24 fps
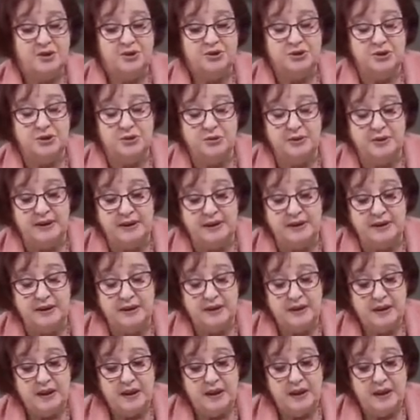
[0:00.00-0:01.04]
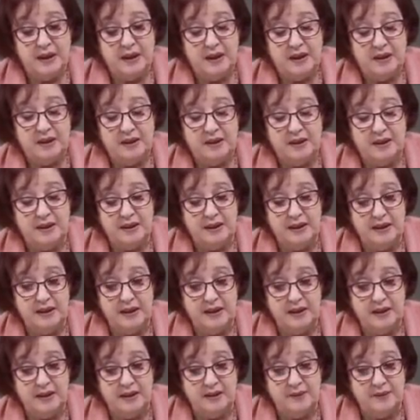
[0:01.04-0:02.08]
So that
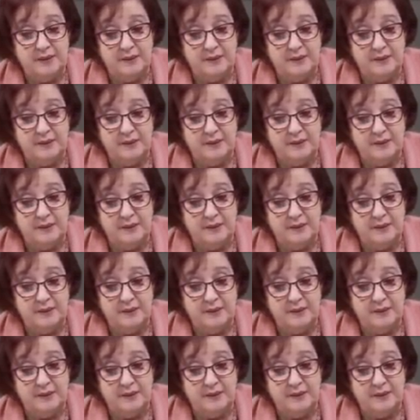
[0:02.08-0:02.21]
the